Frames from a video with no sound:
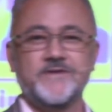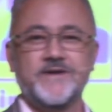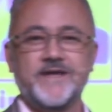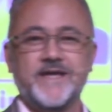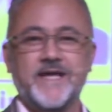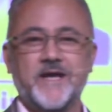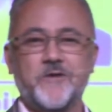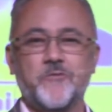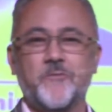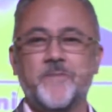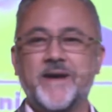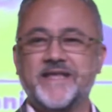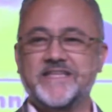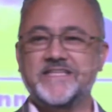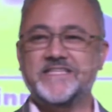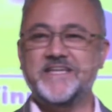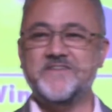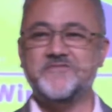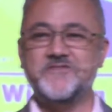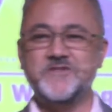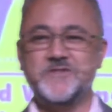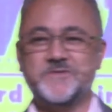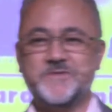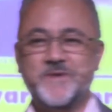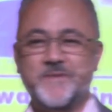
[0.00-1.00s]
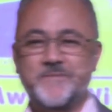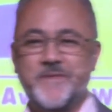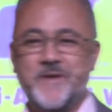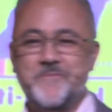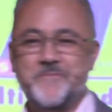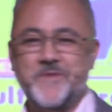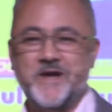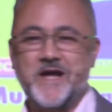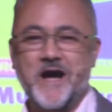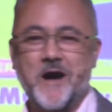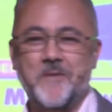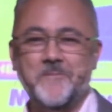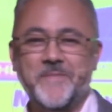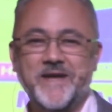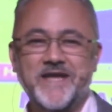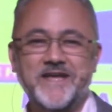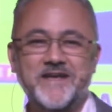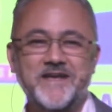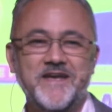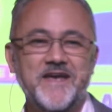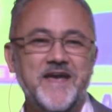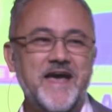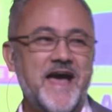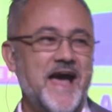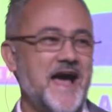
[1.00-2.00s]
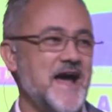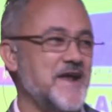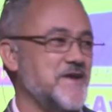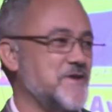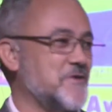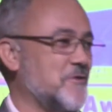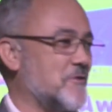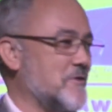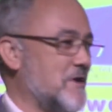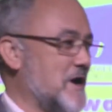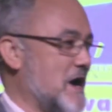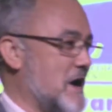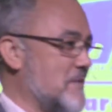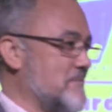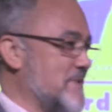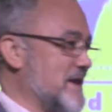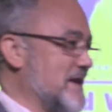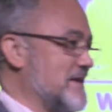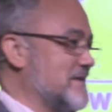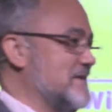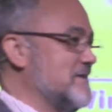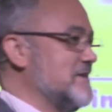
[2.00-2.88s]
it will make the difference between him coming and not coming.